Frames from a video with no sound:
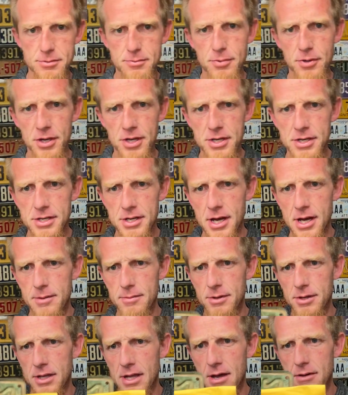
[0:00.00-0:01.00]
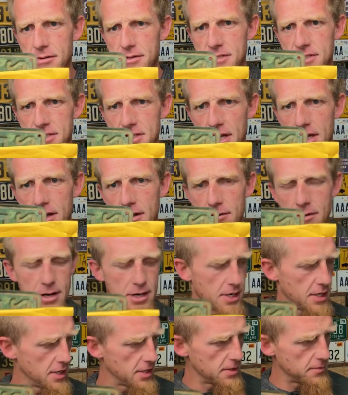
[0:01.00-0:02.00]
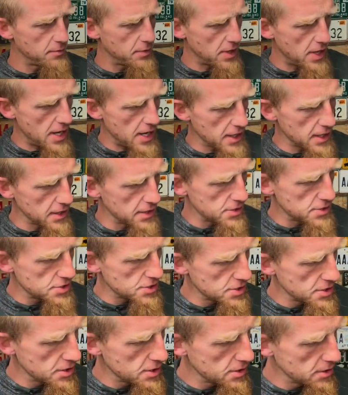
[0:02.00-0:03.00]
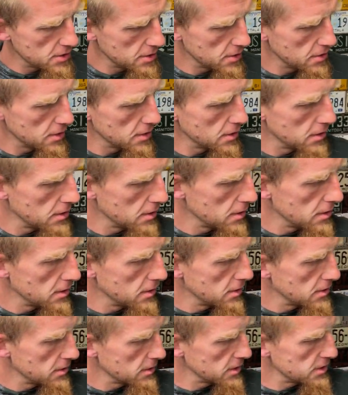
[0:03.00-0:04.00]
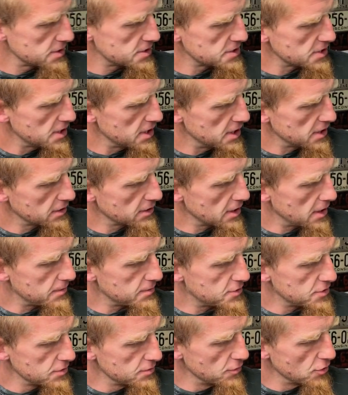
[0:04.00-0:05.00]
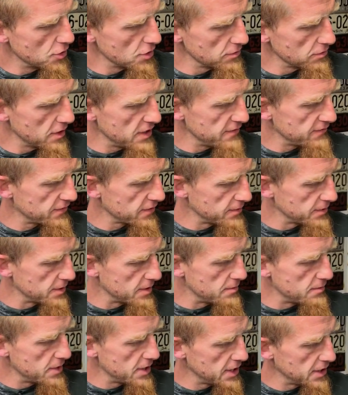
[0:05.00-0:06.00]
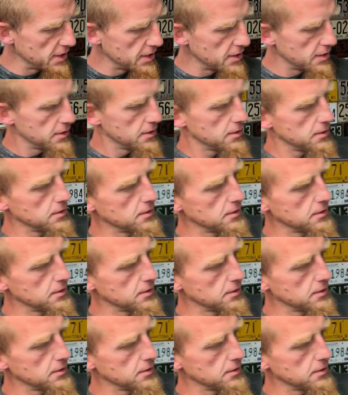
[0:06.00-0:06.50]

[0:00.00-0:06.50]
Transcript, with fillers: plate time. Look, that one's sticking right out of the package. Let's uh, grab two more right from the middle.